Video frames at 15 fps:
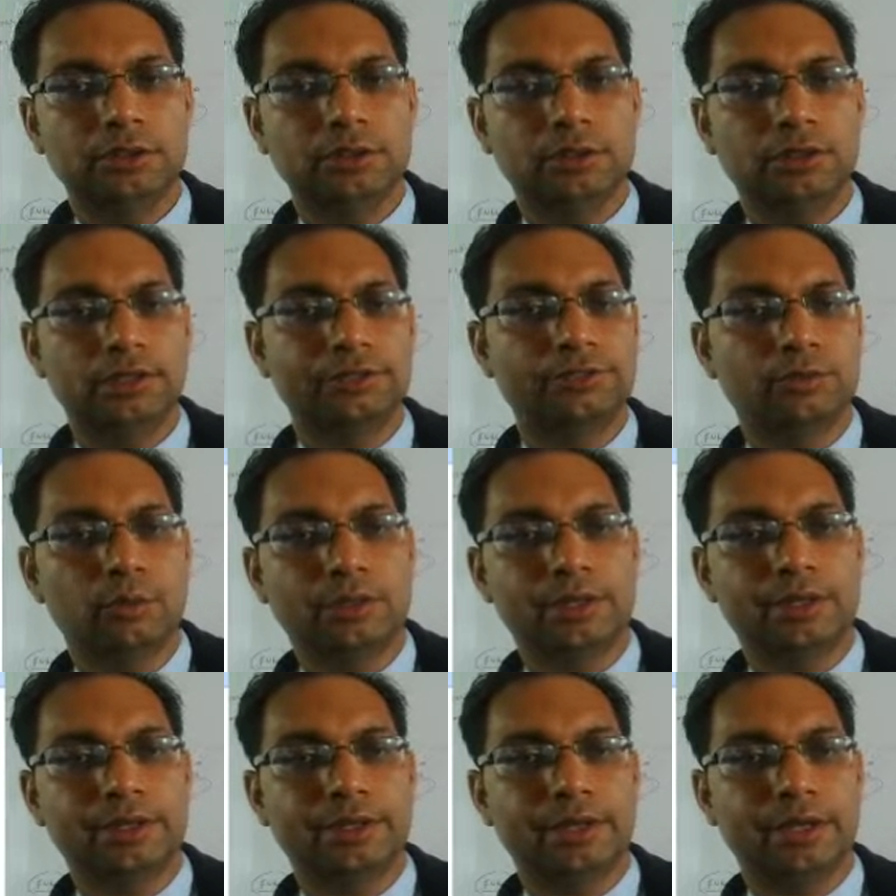Let's quickly
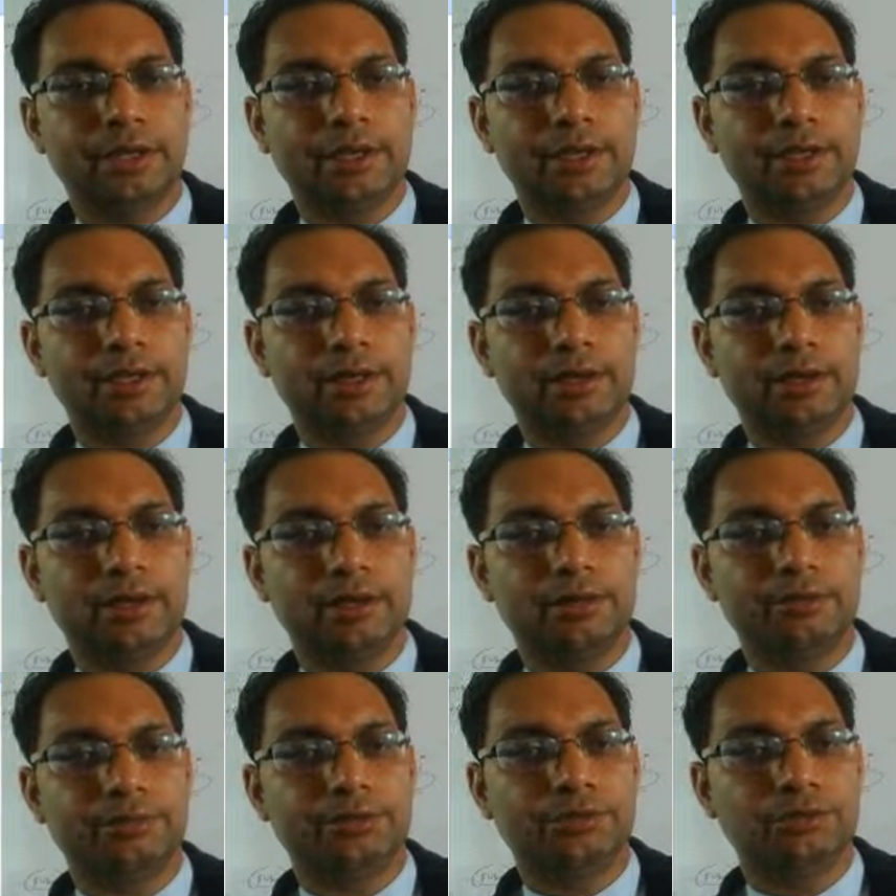take a
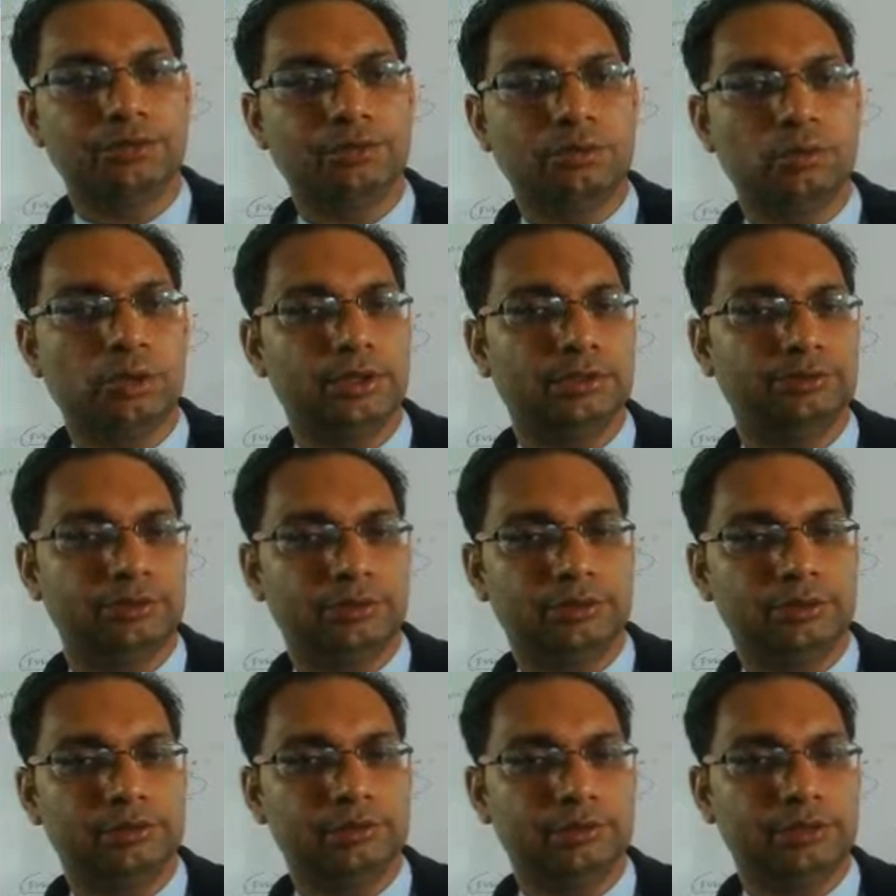few
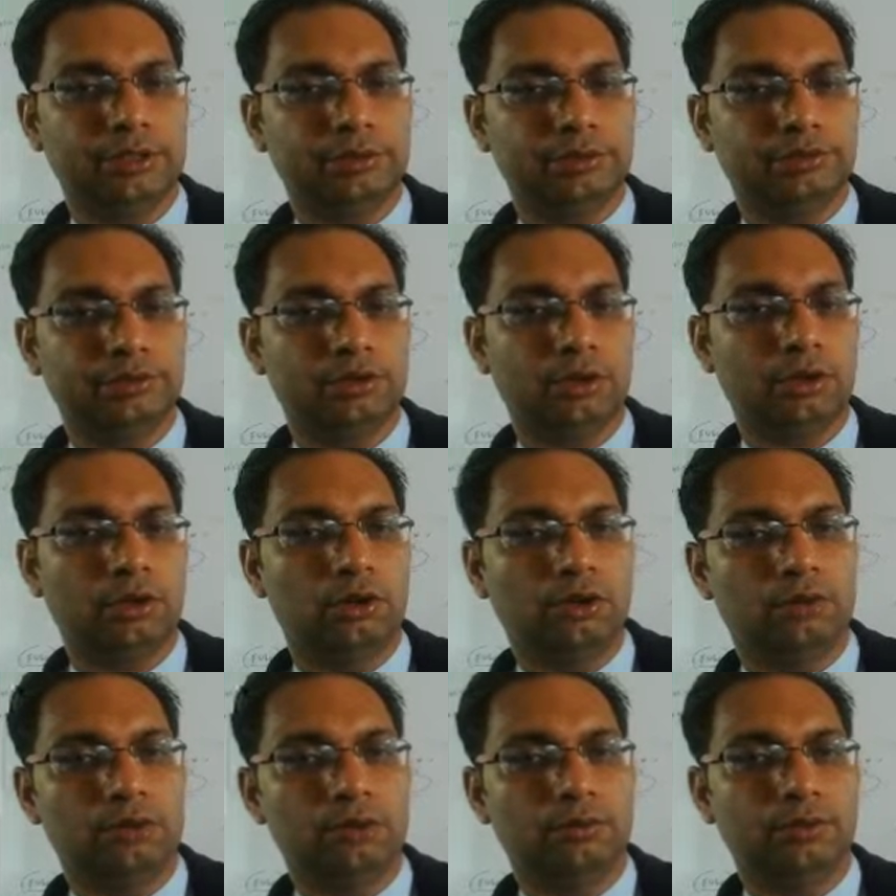questions and
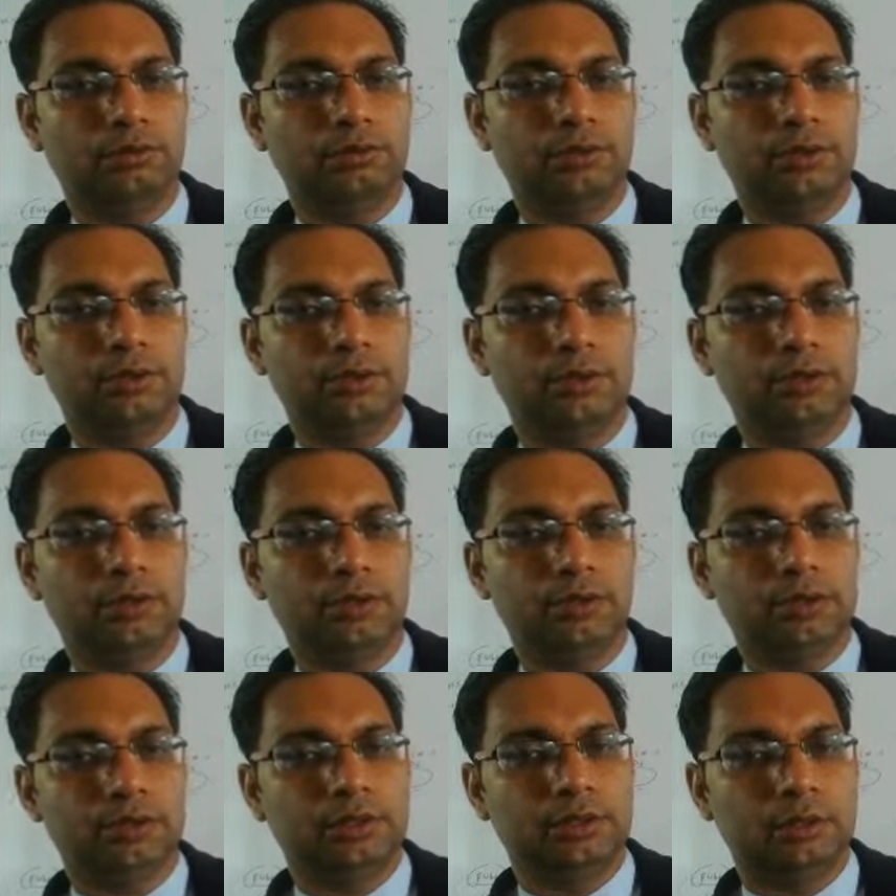solve
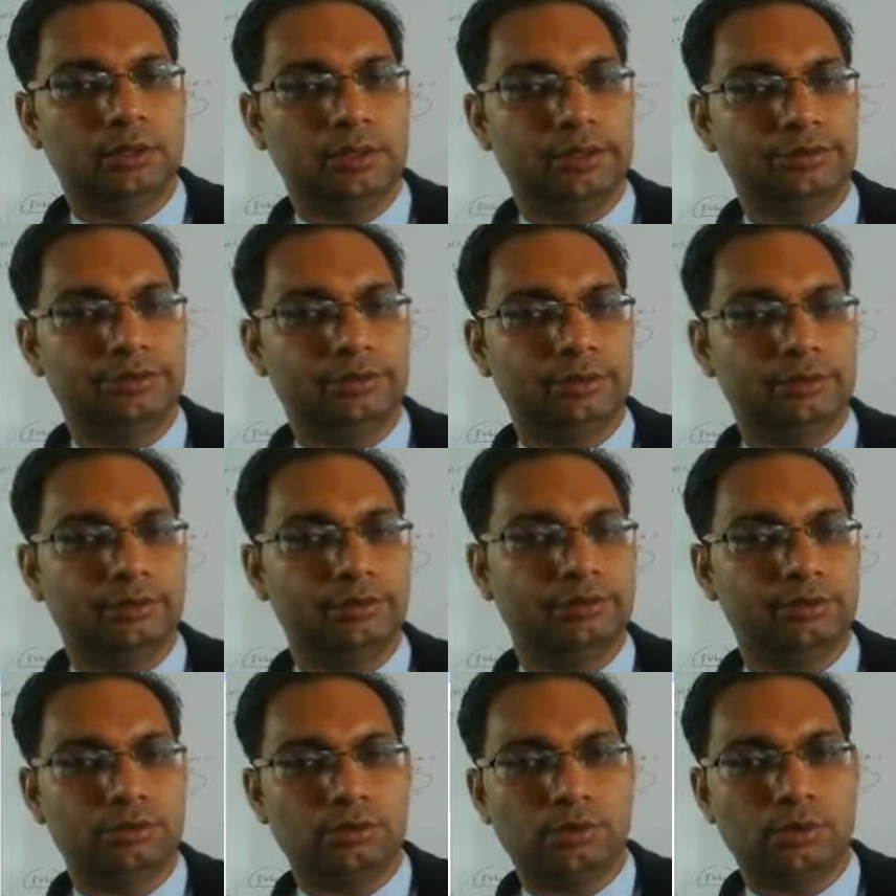the questions
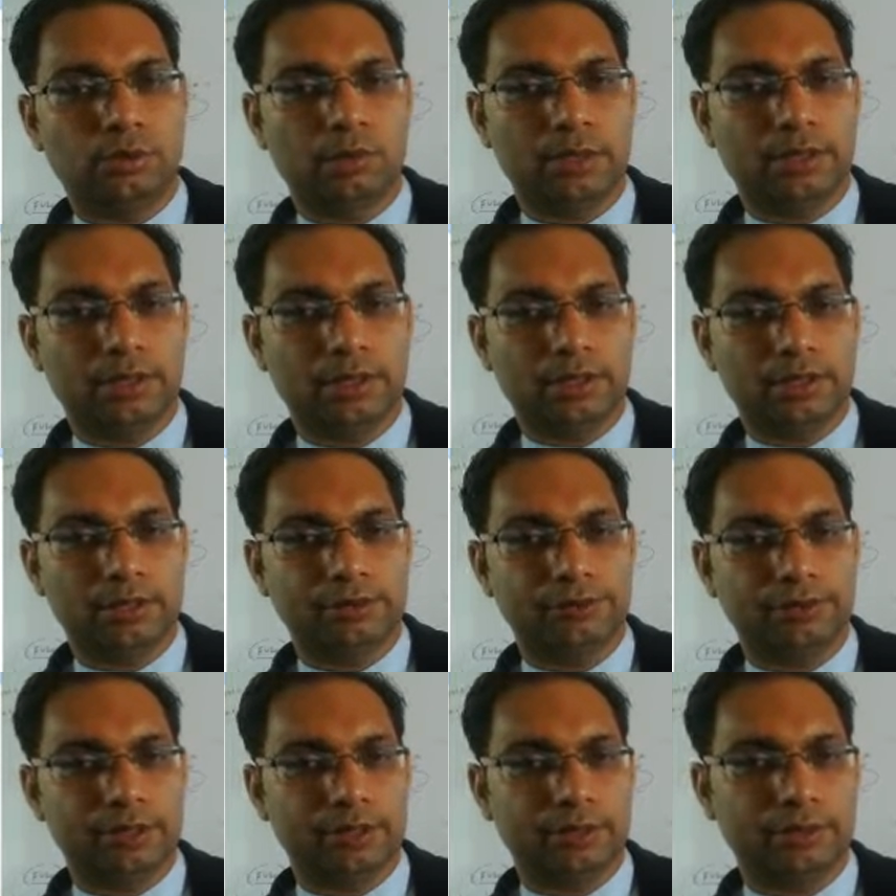to quickly
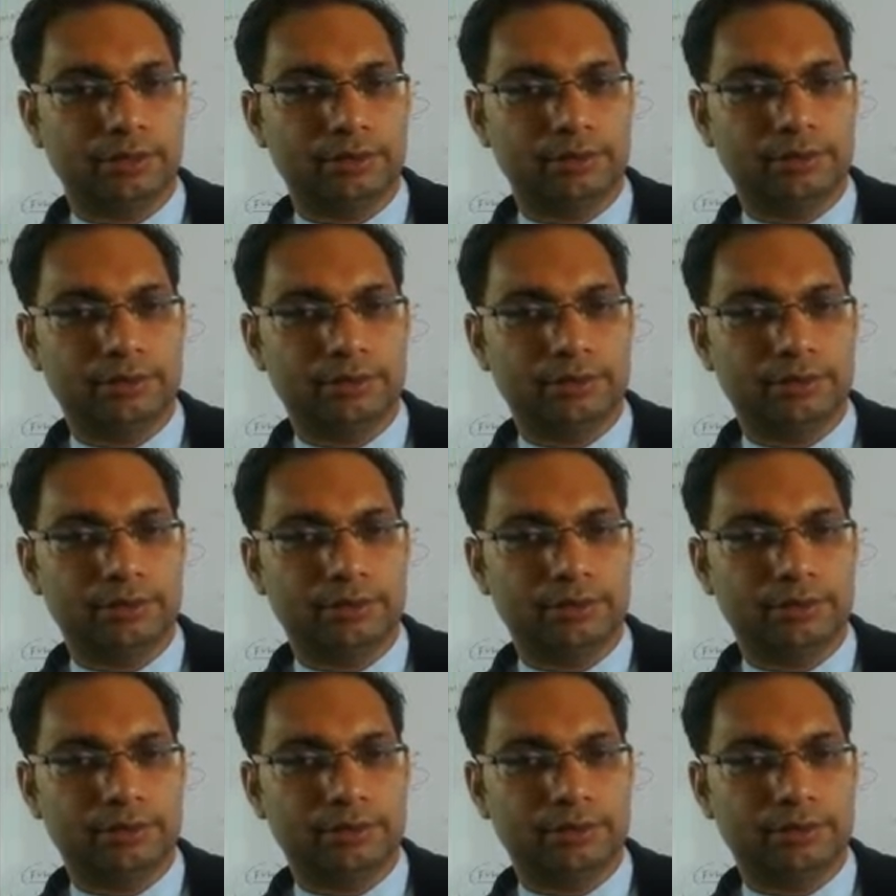understand